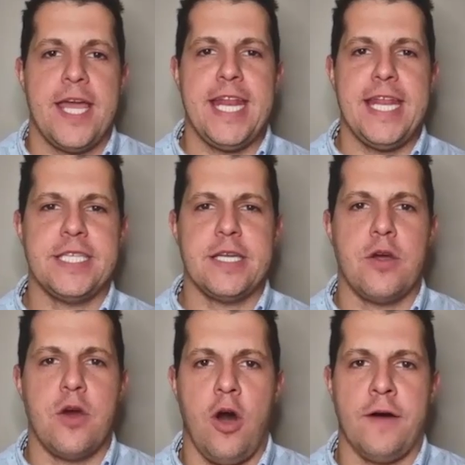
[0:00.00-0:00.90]
it
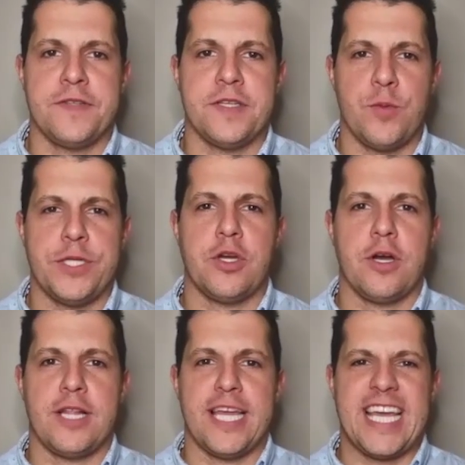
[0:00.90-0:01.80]
isn't often that we
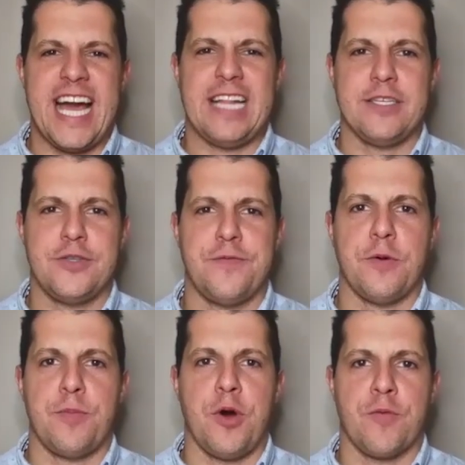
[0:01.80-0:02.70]
talk like college
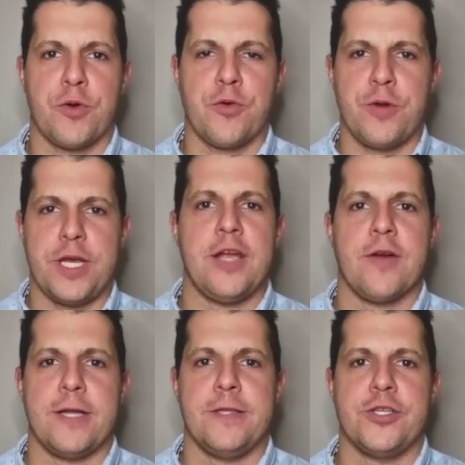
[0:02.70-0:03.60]
football recruiting
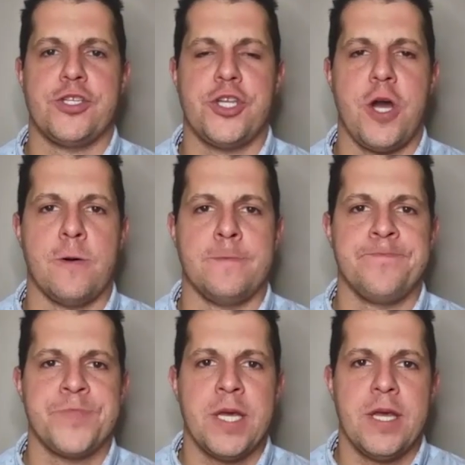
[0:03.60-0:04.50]
here on this show,
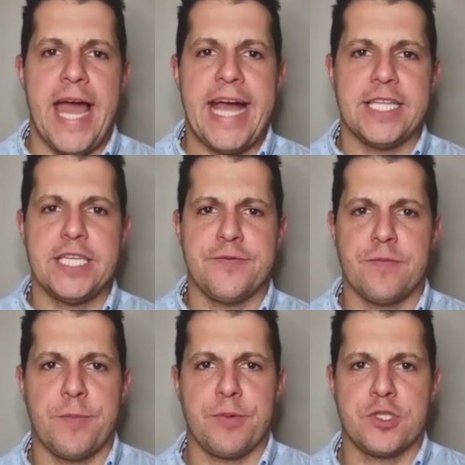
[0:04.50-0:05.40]
at least
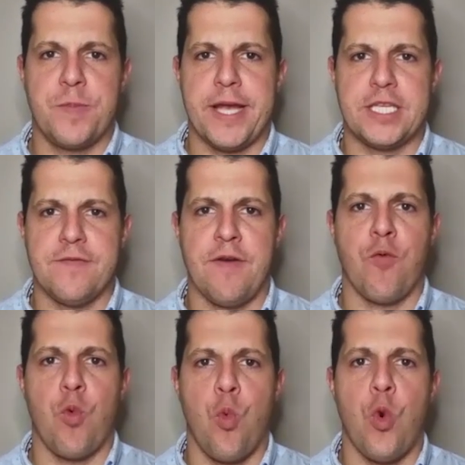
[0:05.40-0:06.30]
from the perspective
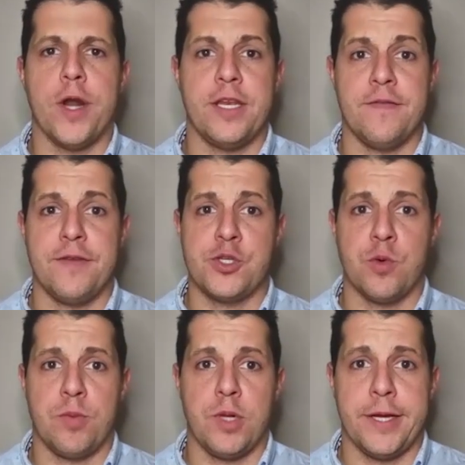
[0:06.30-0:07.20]
of one
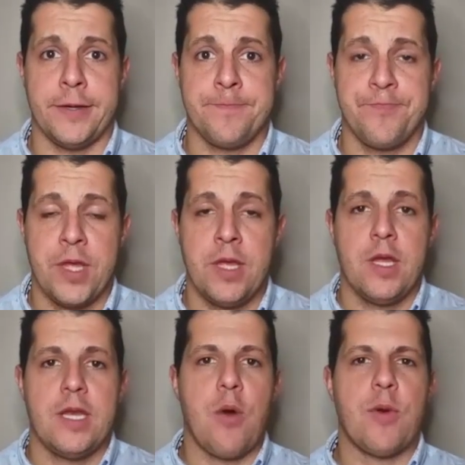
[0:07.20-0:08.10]
individual player.
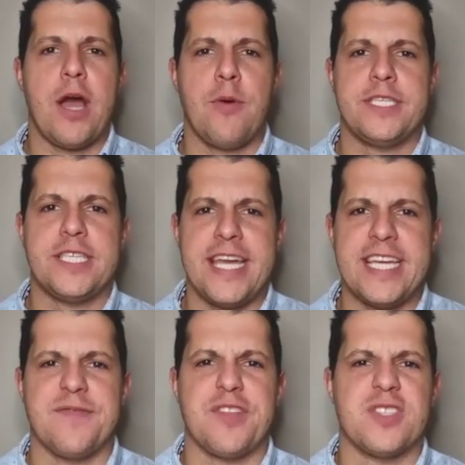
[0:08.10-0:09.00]
Now, what I always say
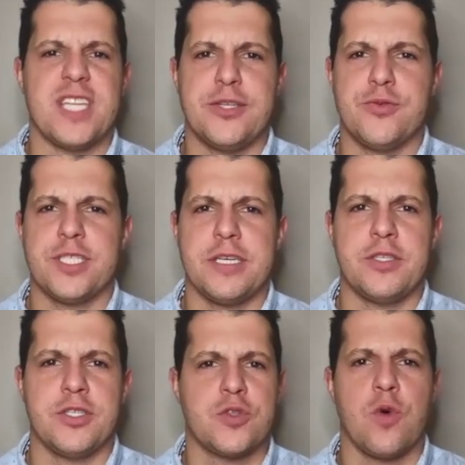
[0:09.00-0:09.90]
is if there's an
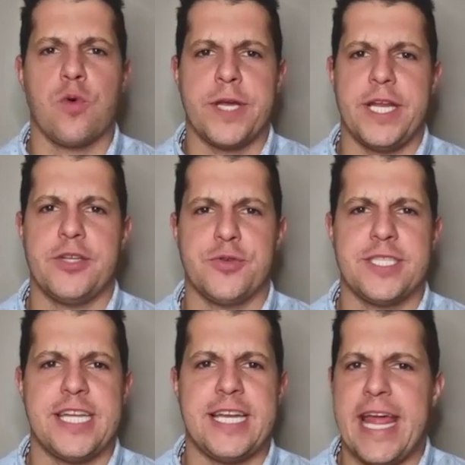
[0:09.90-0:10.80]
interesting story, an
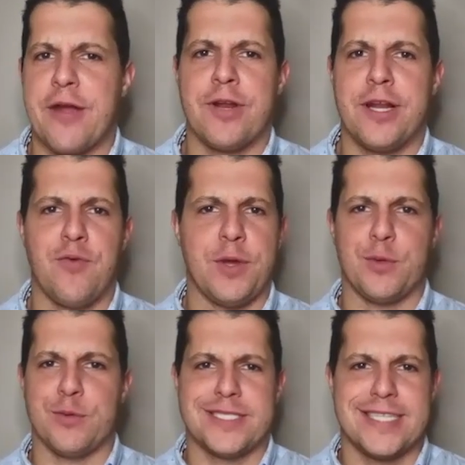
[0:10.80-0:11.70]
interesting narrative, whether
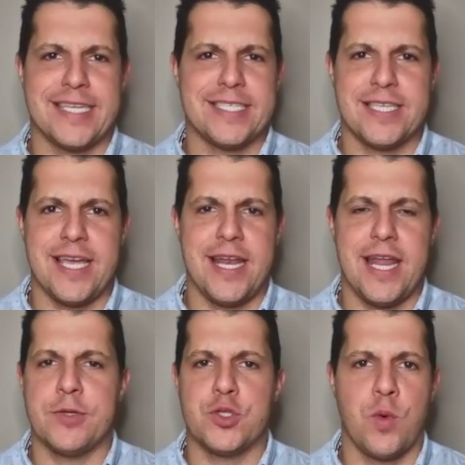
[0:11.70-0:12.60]
it was Texas A&M
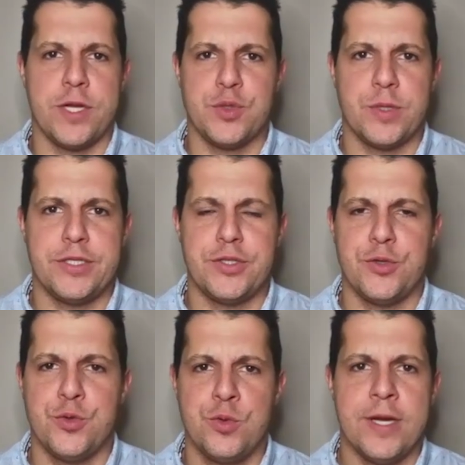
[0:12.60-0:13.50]
in
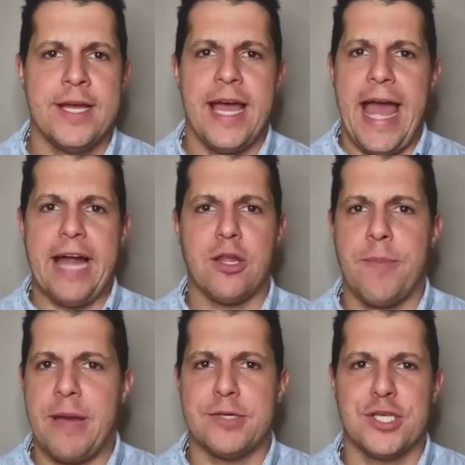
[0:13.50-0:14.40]
2022,
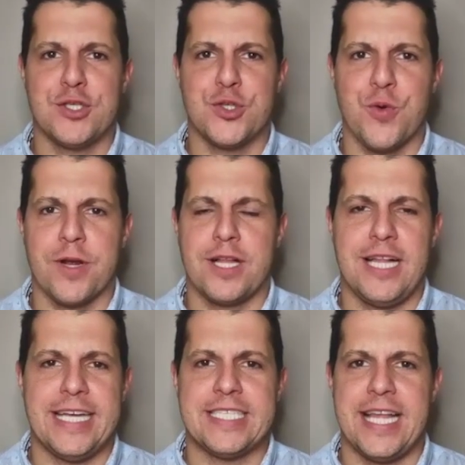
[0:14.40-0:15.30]
Alabama's historic
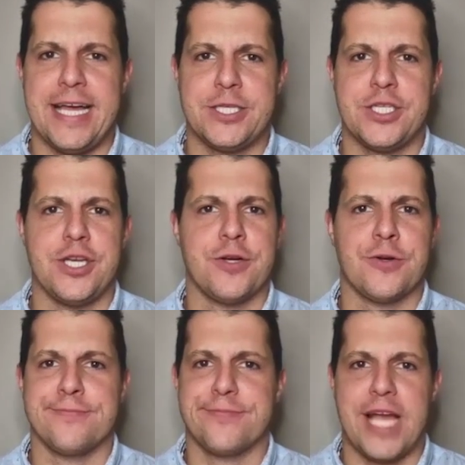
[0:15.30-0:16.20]
class last
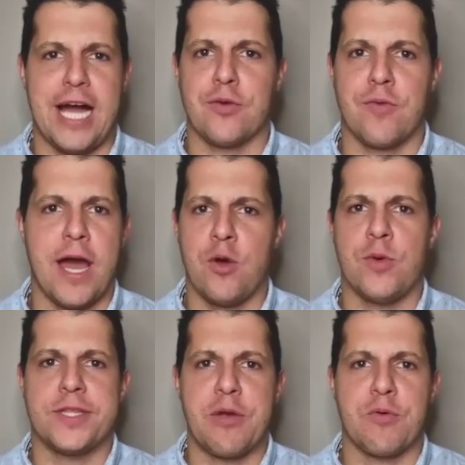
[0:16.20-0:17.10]
year, Colorado,
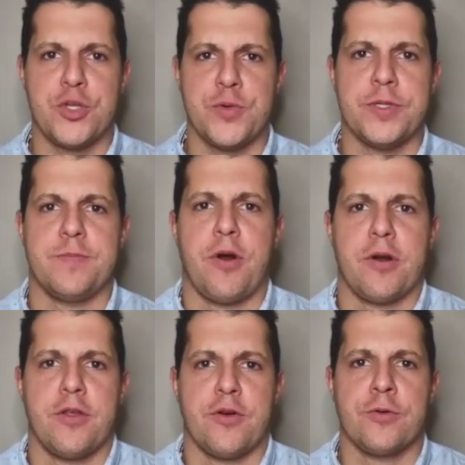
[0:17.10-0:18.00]
what they were doing
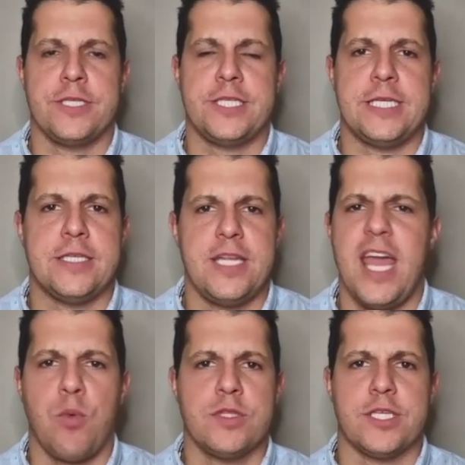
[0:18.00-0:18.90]
part of the early season,
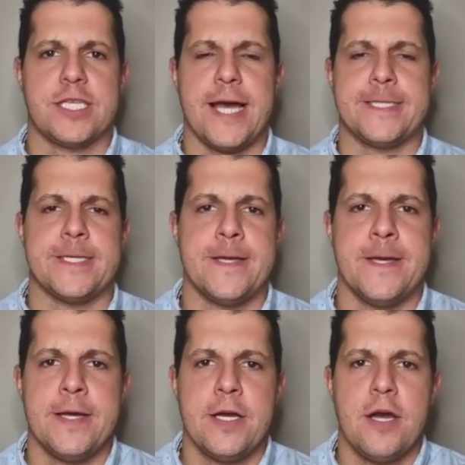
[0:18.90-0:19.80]
yeah, we'll discuss it.
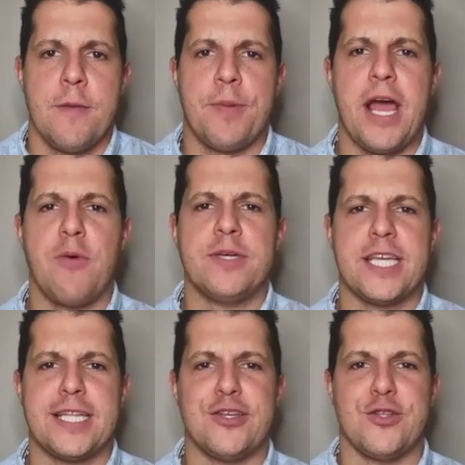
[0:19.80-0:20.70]
But I always
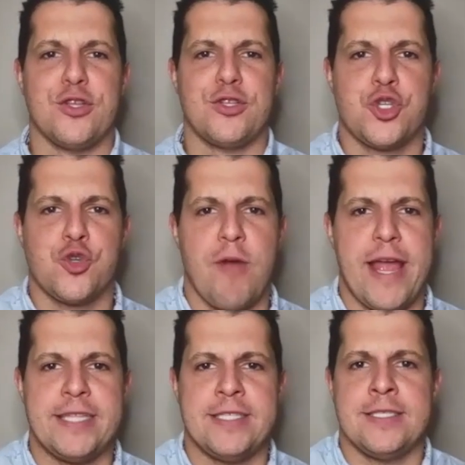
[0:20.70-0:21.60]
like the
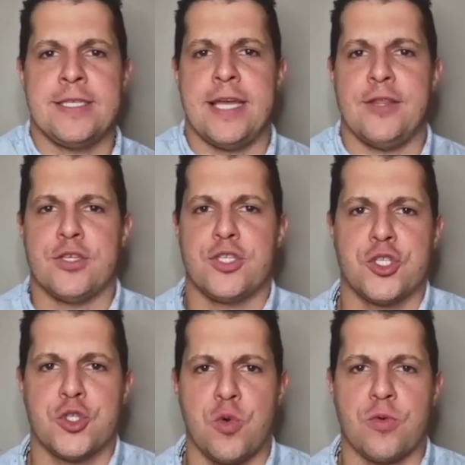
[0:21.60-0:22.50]
trends and the
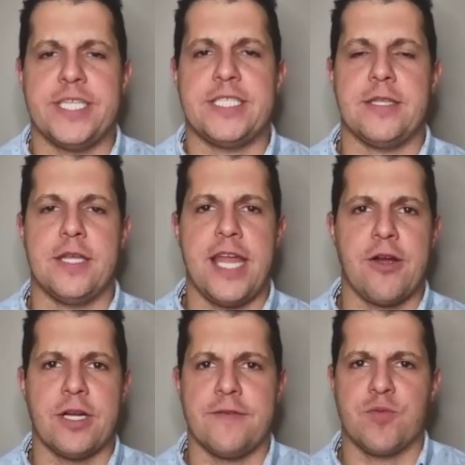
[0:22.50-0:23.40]
stories and the
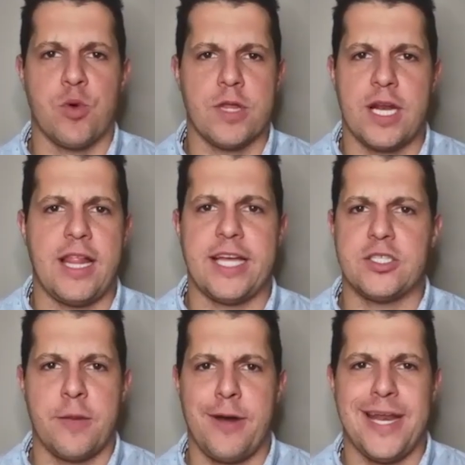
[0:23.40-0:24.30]
narratives more than I like
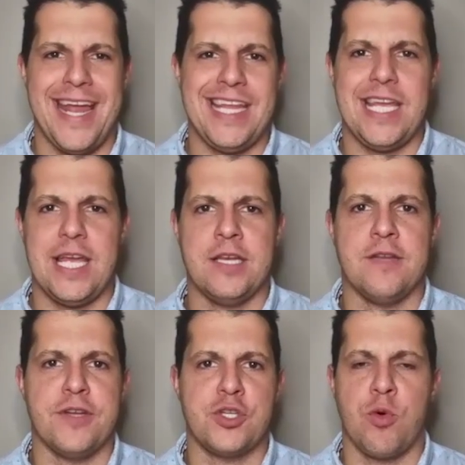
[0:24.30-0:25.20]
talking about any
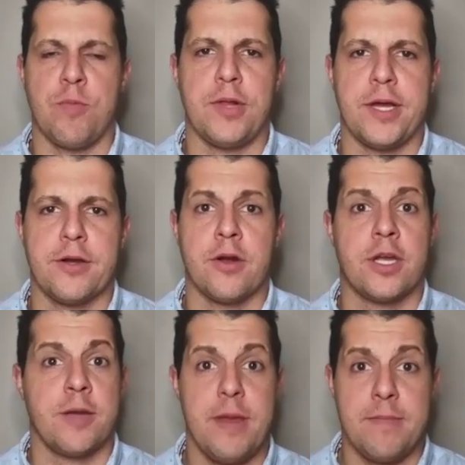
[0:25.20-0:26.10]
individual player or
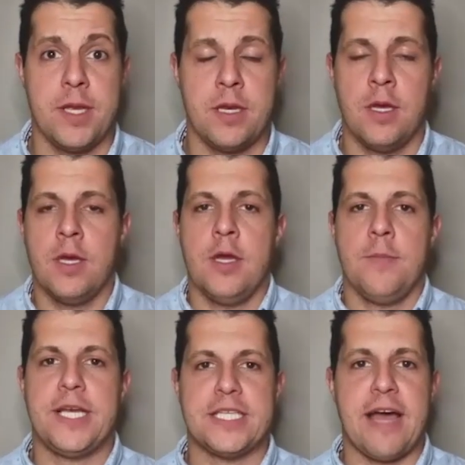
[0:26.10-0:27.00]
commitment,
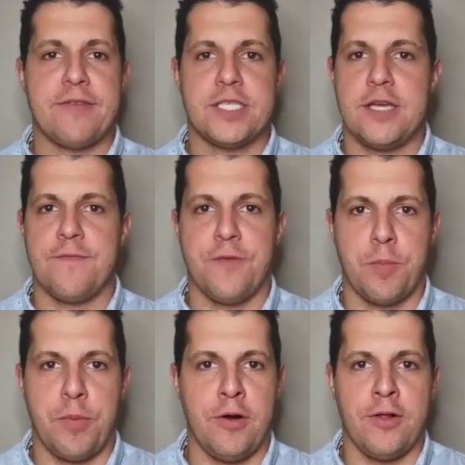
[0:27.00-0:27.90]
because obviously in
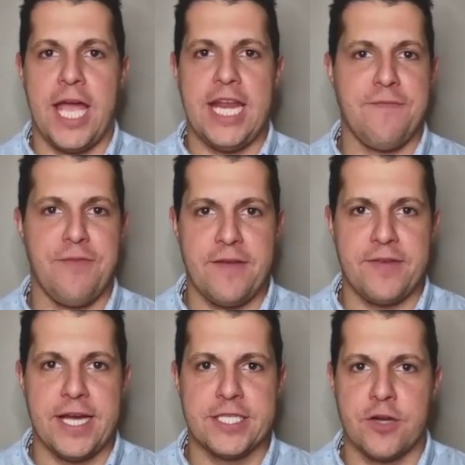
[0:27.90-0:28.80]
football,
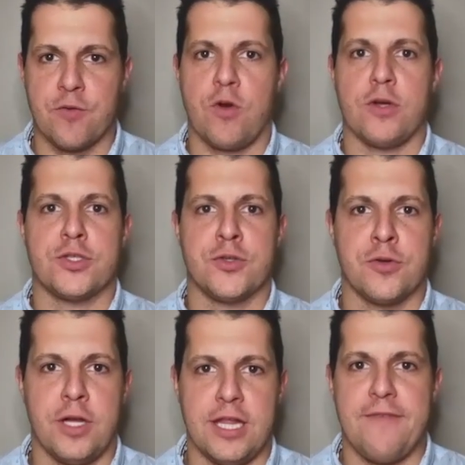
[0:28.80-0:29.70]
85 guys on a
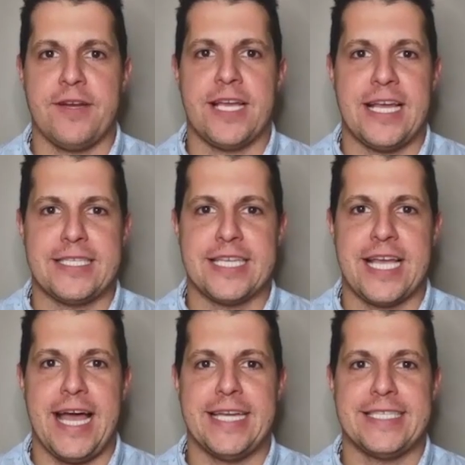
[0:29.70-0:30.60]
roster, 11
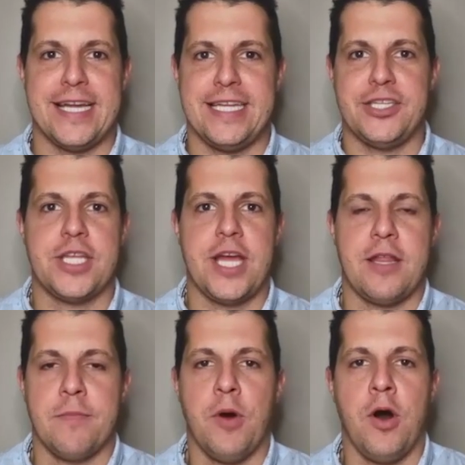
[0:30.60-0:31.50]
guys on each
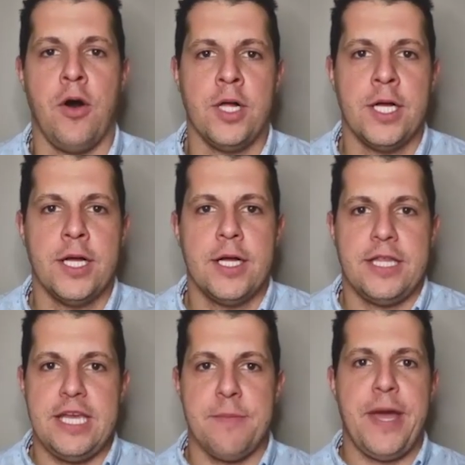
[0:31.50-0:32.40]
side of the ball,
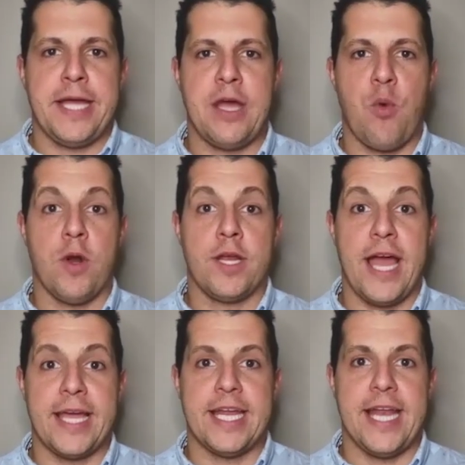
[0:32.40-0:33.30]
the impact that one
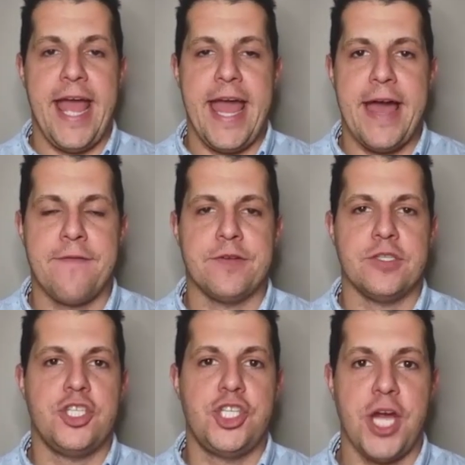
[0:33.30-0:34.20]
guy can have
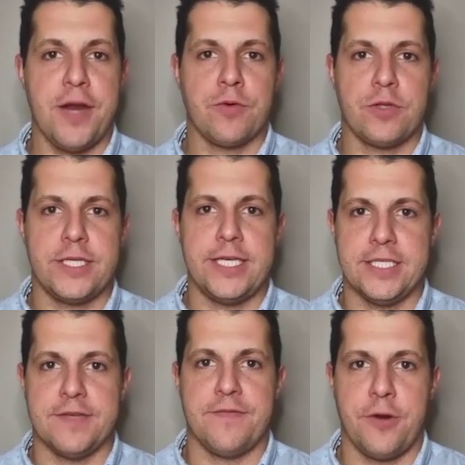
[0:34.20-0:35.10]
generally
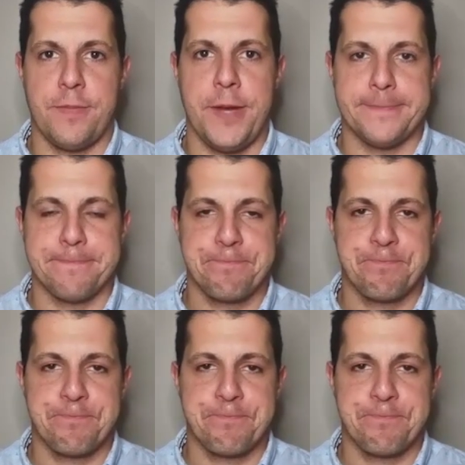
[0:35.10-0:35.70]
isn't very big.